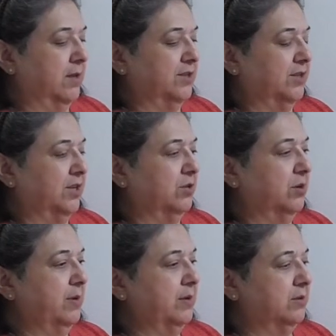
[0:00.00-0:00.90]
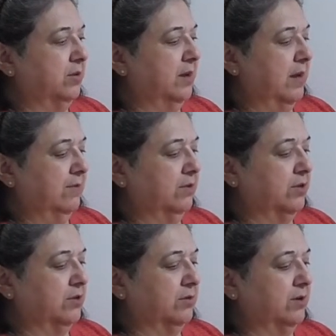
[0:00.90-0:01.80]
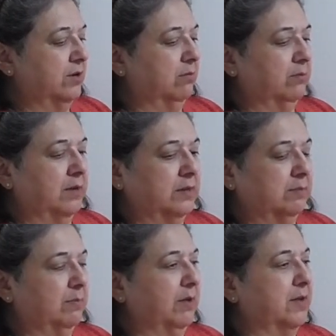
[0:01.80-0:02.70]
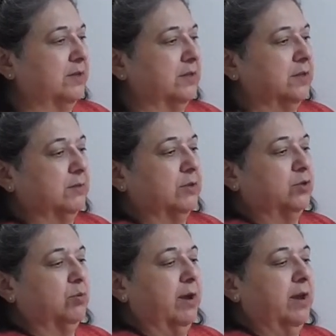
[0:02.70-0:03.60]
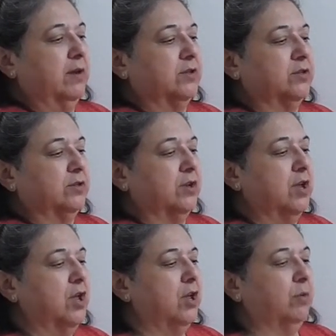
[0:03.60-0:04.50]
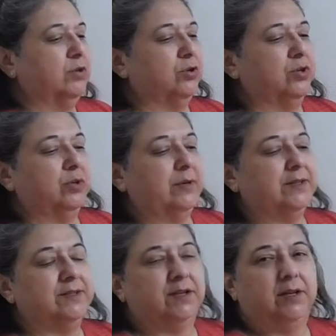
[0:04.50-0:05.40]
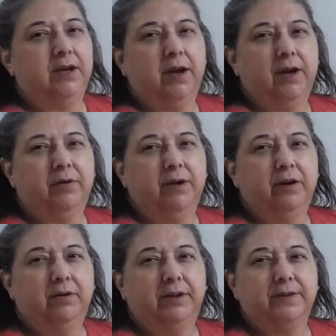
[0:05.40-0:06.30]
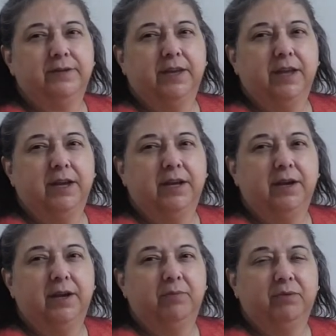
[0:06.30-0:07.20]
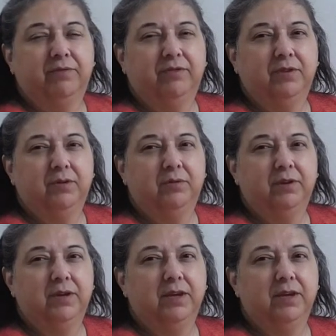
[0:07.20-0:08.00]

stick to it, so you have to just, it's because it's strength, because what you're doing is the dehydrator is heating up the food,